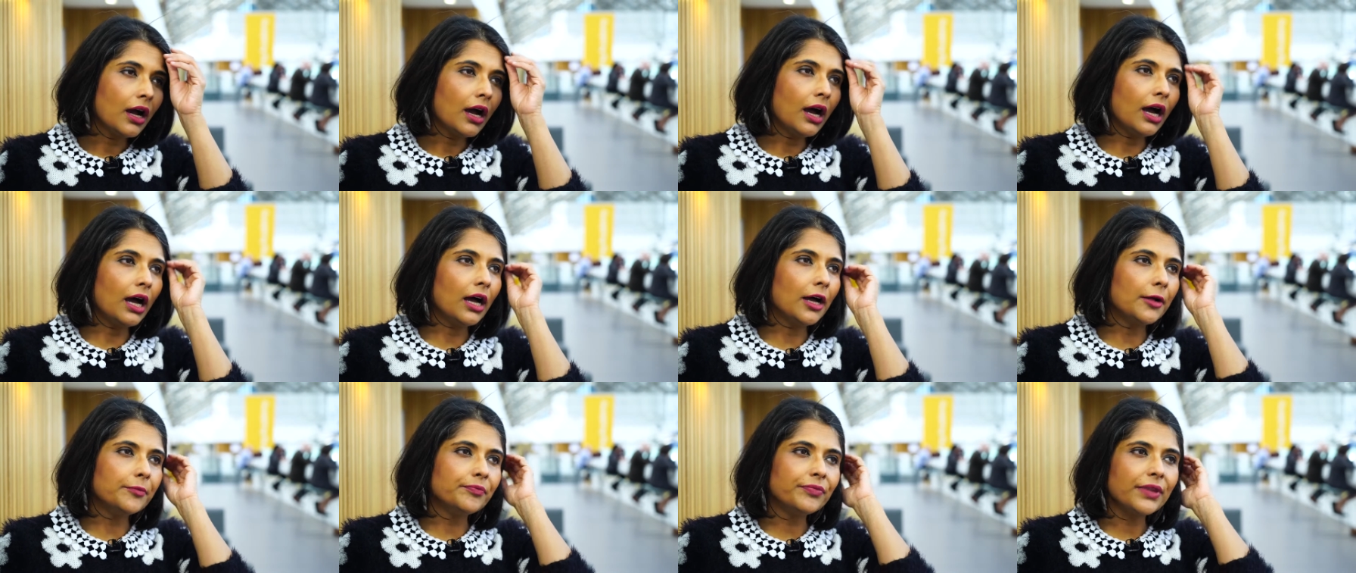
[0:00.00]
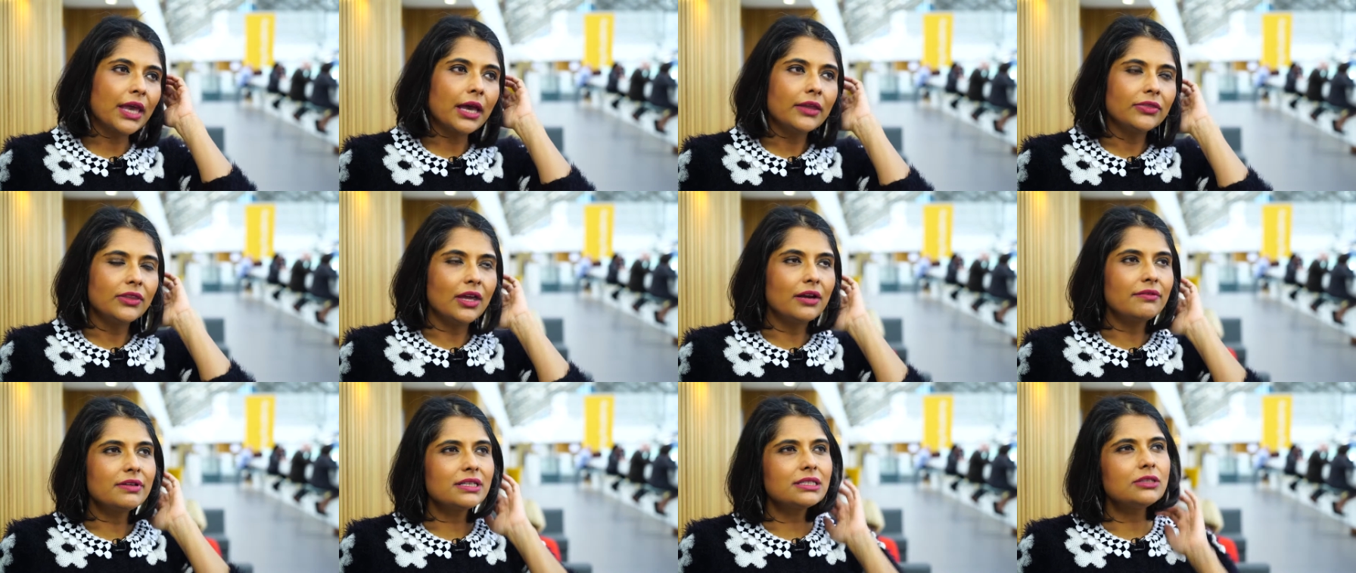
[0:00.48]
Um,
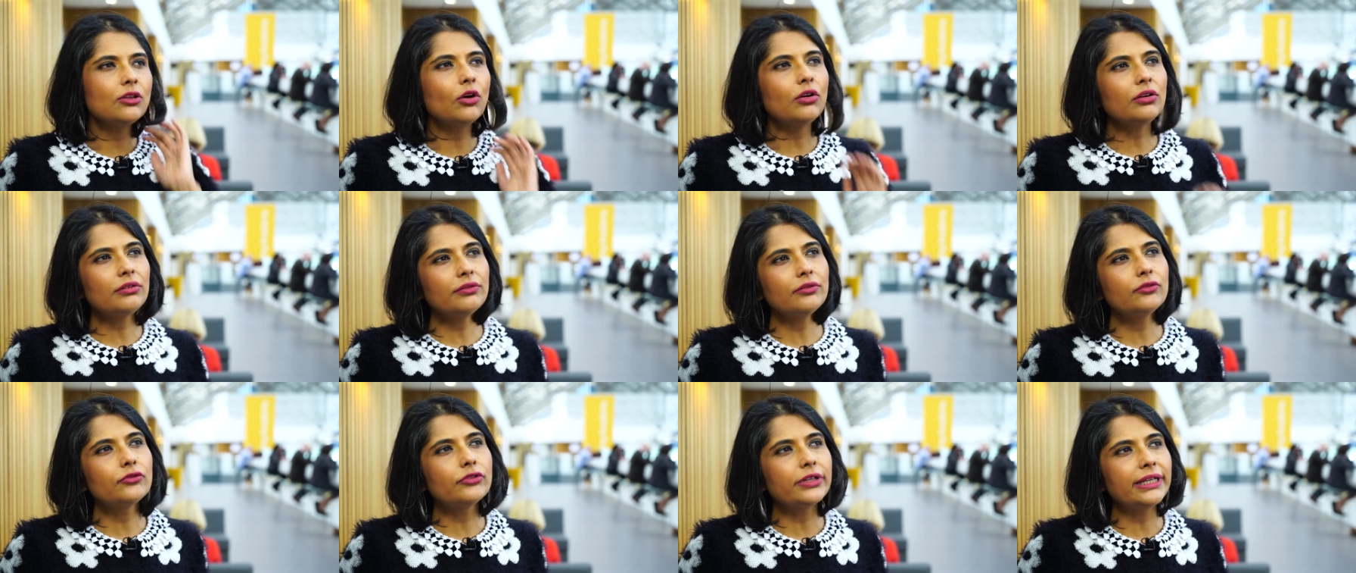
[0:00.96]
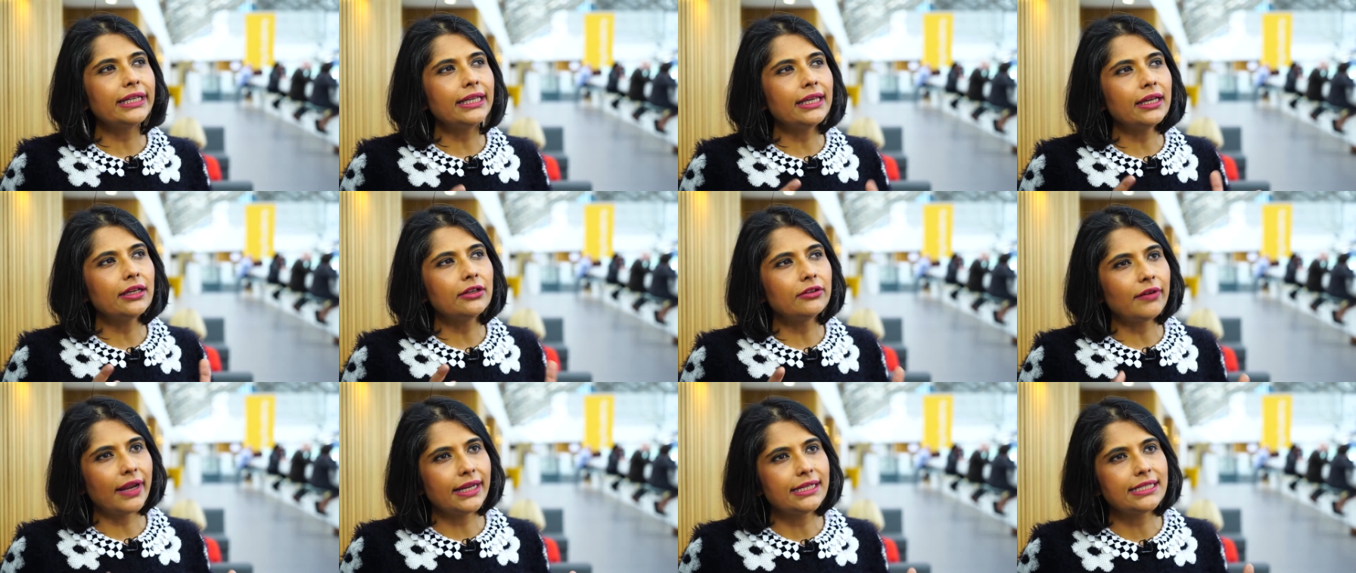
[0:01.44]
there is not really
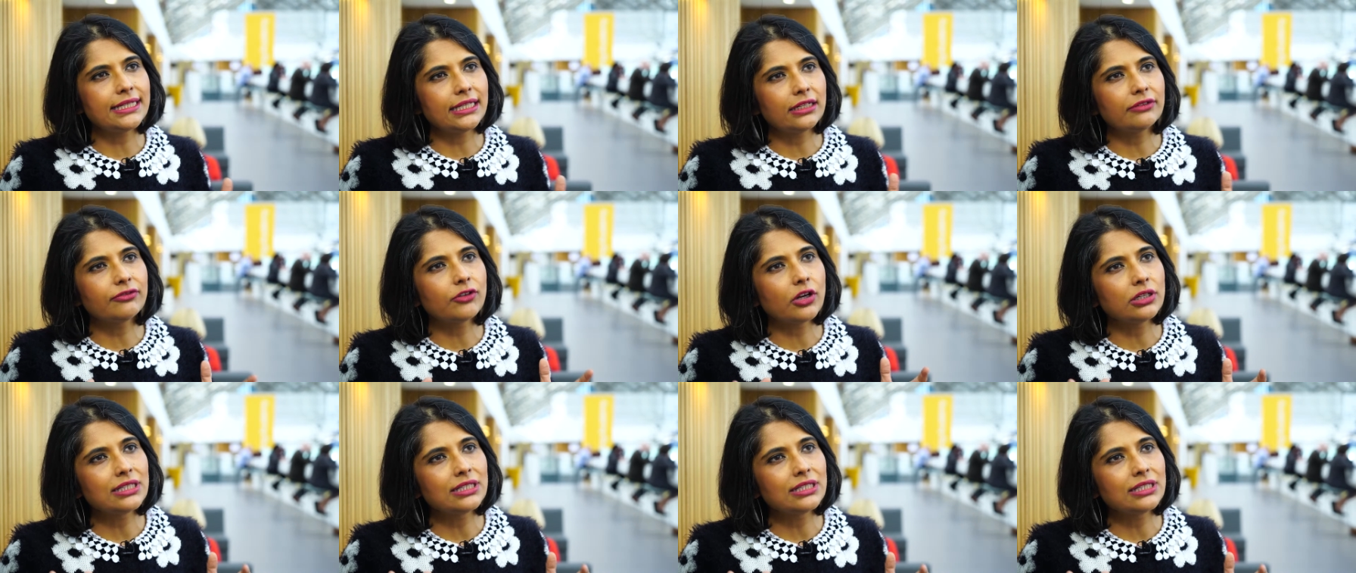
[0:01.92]
a great deal of